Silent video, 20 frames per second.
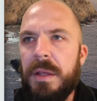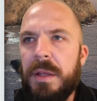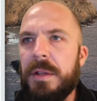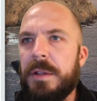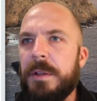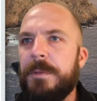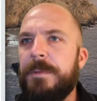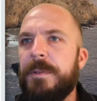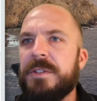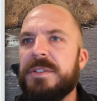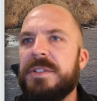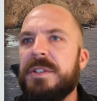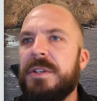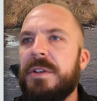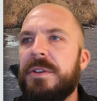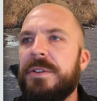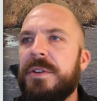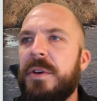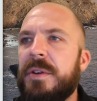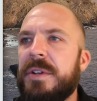The first thing
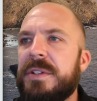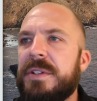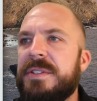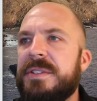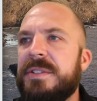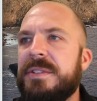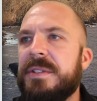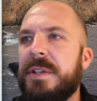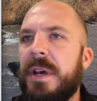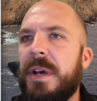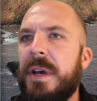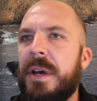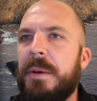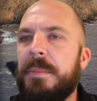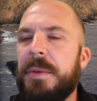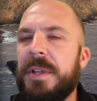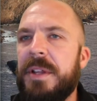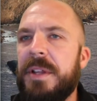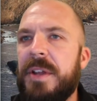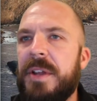you'll notice
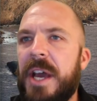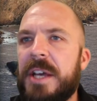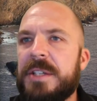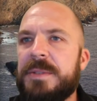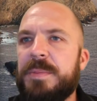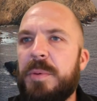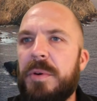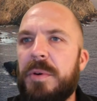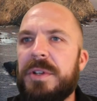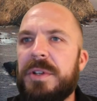on the dashboard